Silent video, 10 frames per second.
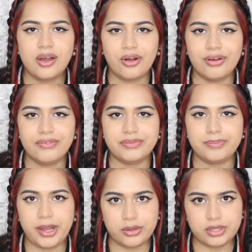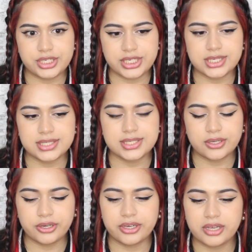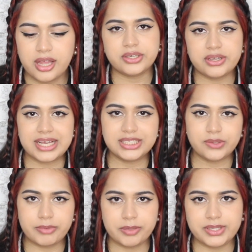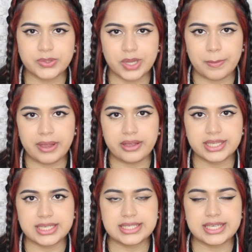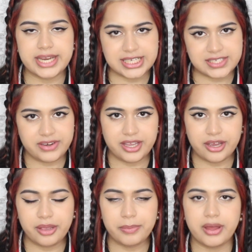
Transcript: of biology, so that's what I'm going to be talking about in today's video.